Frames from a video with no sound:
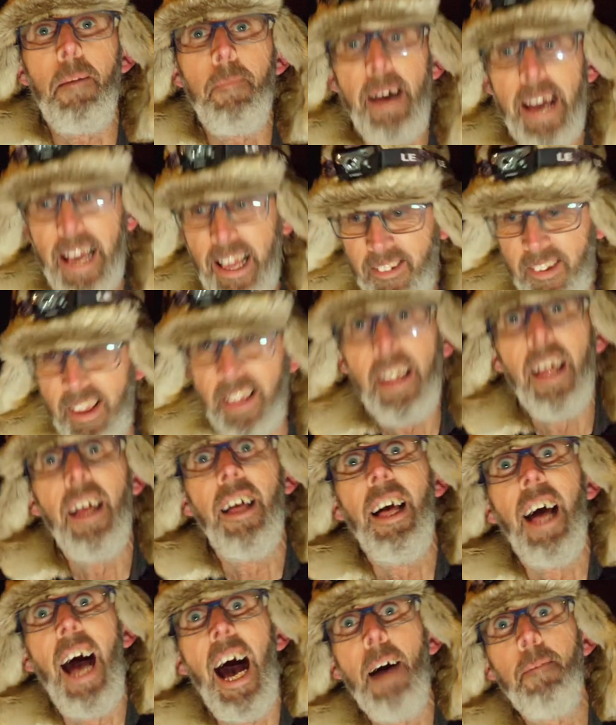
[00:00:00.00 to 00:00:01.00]
amazing.
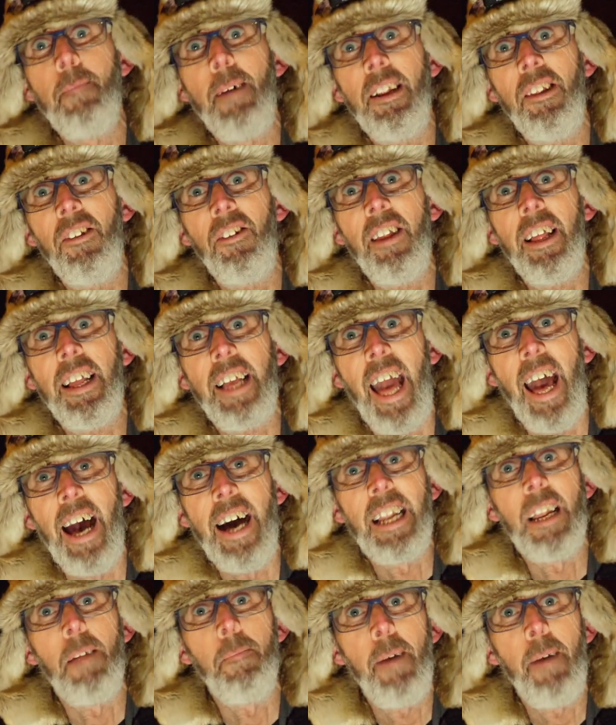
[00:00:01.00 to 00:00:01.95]
I managed to get an